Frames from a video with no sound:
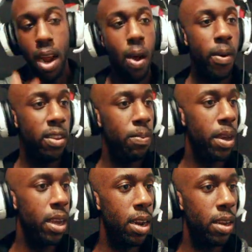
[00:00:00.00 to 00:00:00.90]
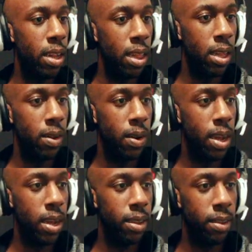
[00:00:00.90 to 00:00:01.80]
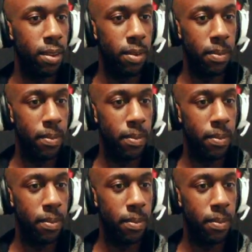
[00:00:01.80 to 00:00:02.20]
Always picking on the little guys.